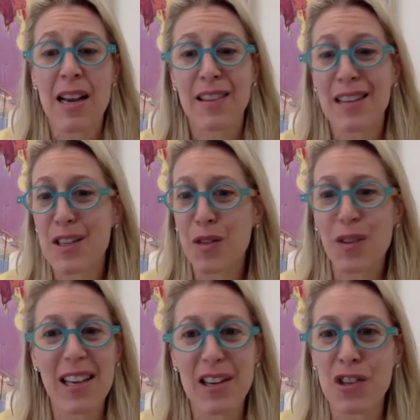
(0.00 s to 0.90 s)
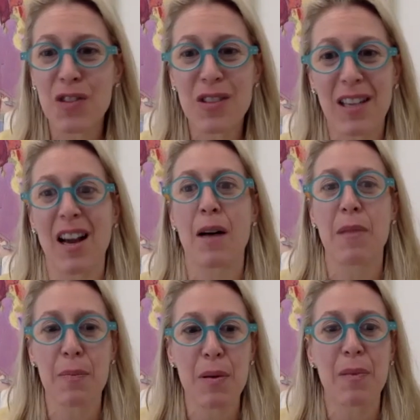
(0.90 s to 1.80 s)
these are the issues that come
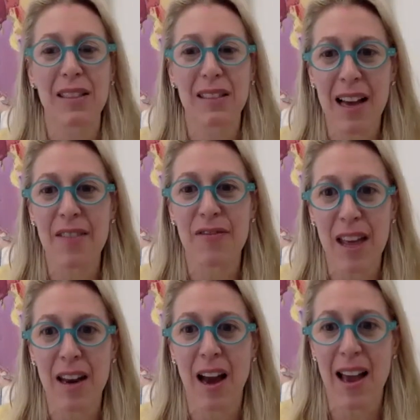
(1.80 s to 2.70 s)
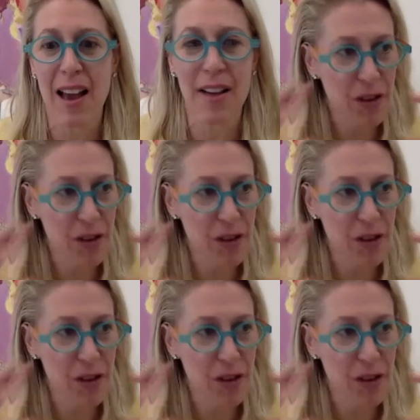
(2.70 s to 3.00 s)
up in my life that I have,